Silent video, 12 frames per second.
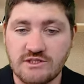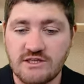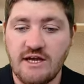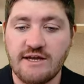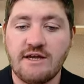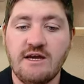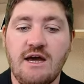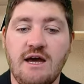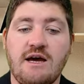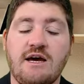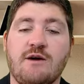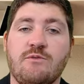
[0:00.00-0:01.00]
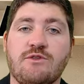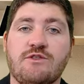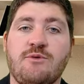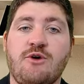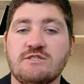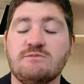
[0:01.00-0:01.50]
like with the
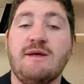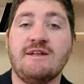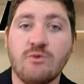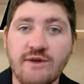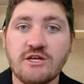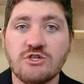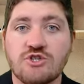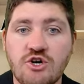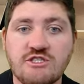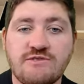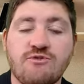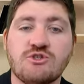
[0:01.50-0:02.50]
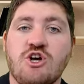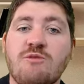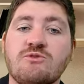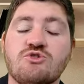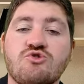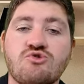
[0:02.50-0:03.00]
box. Spend a week in Jersey, for
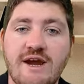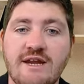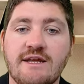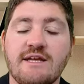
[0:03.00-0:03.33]
example, training.